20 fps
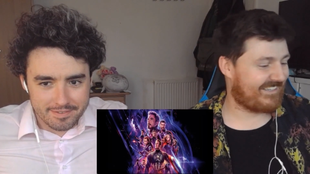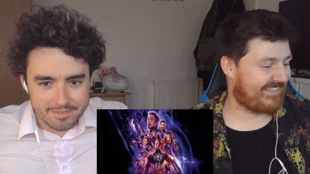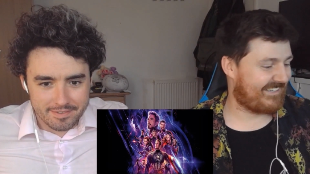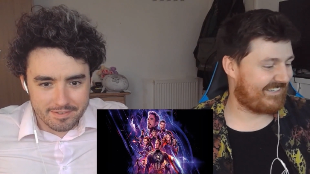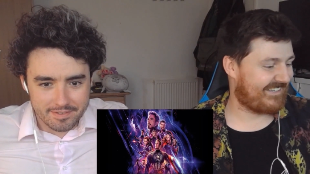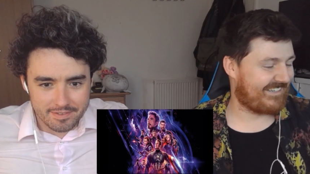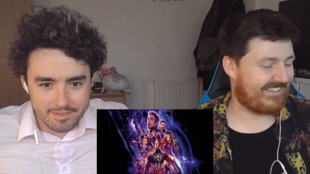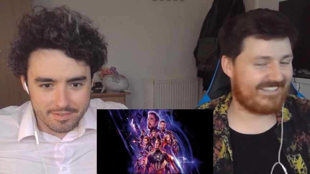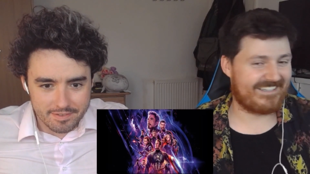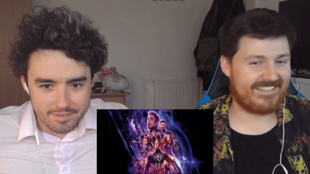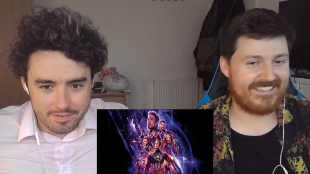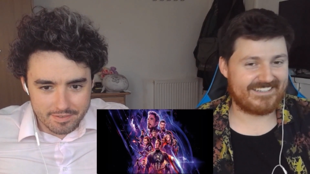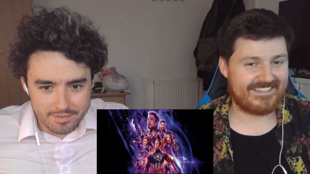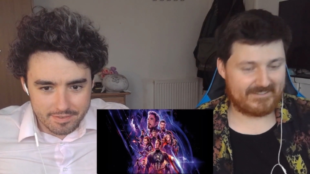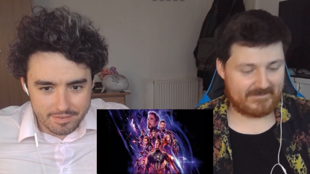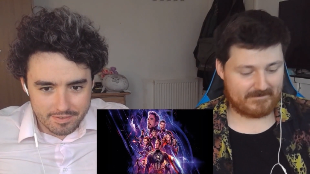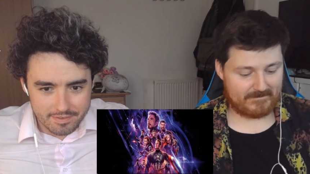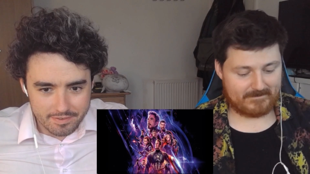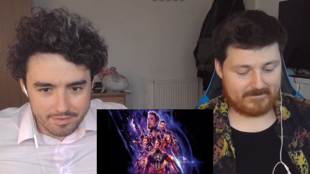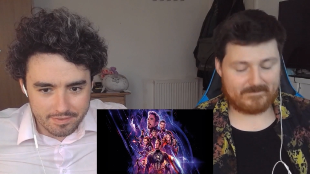
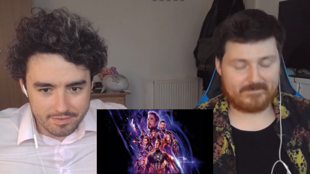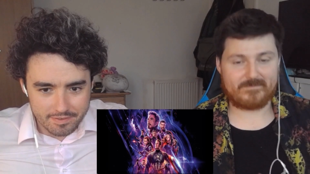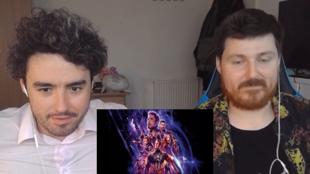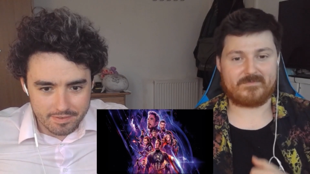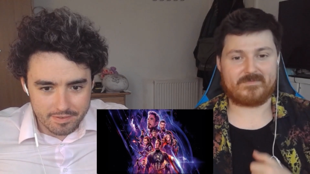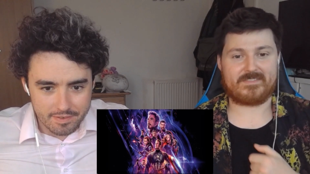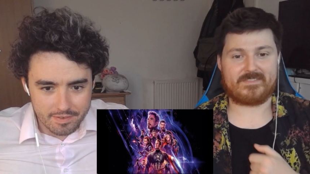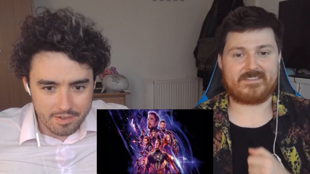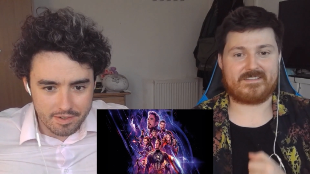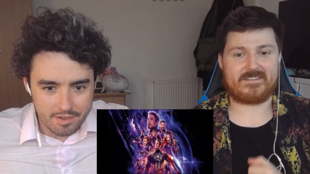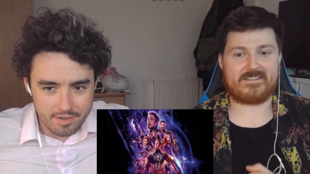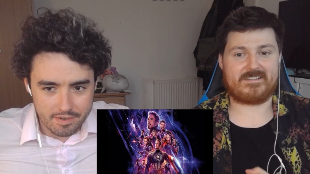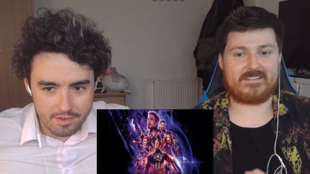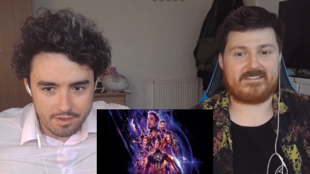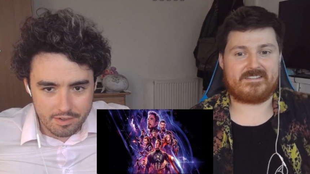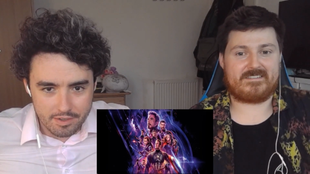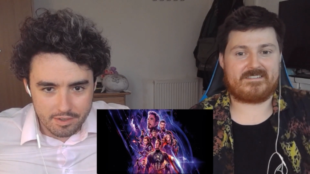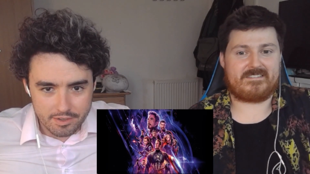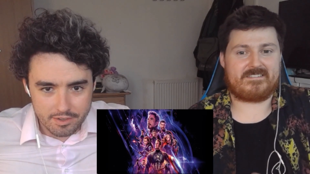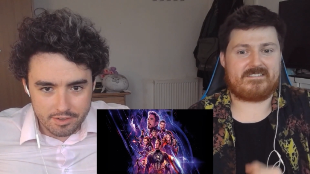
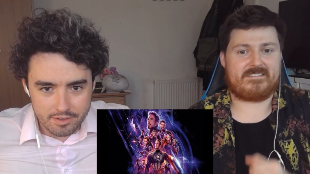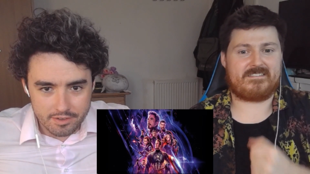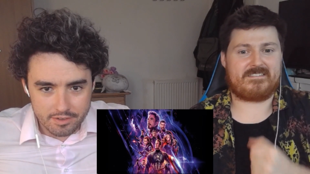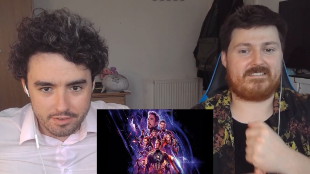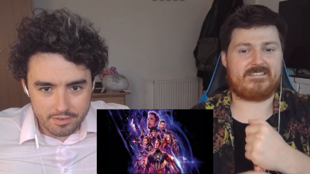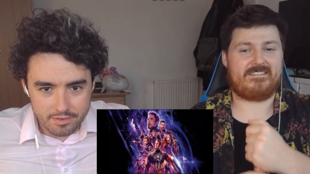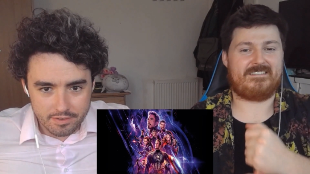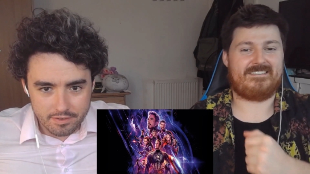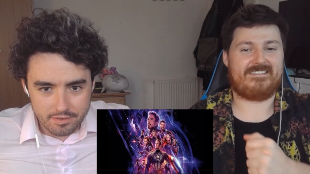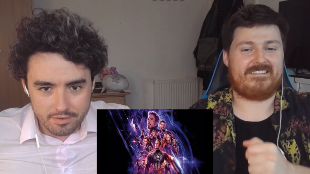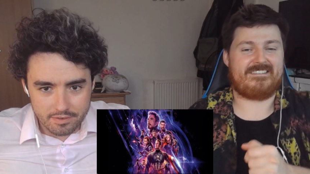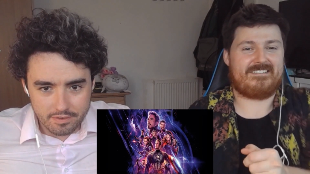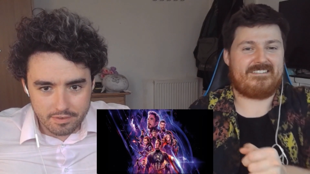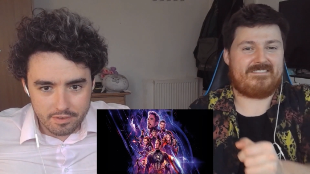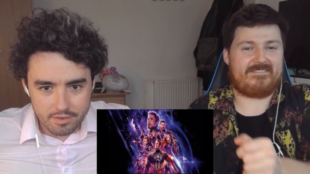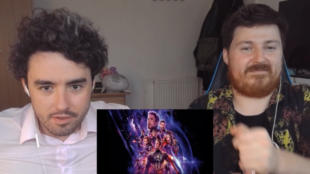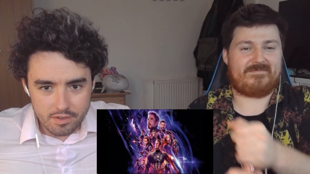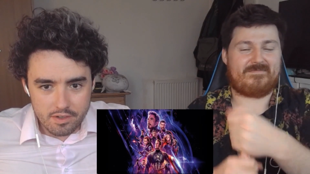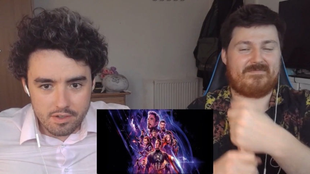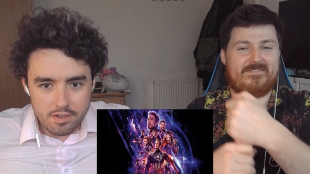
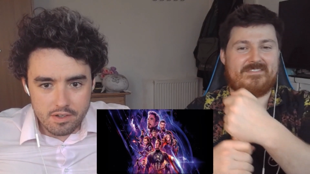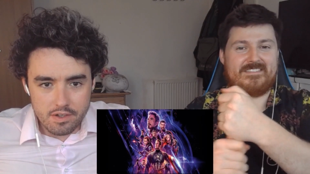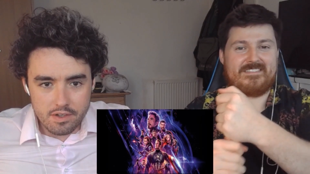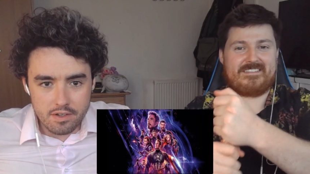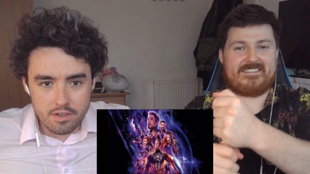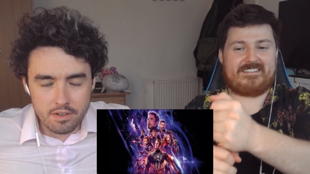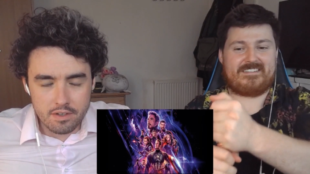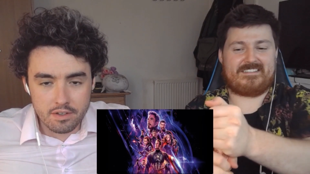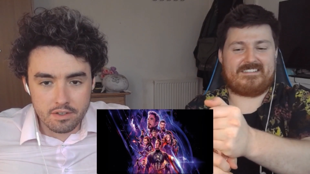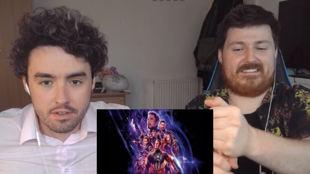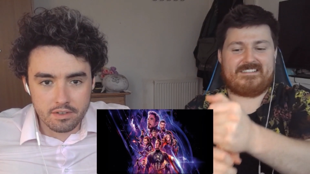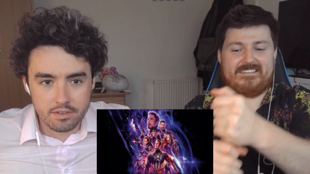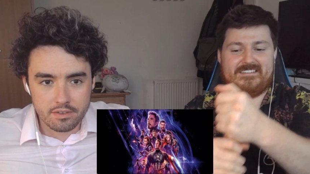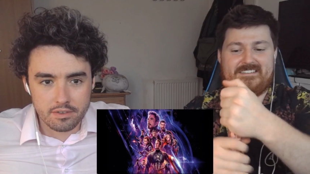Nothing is said.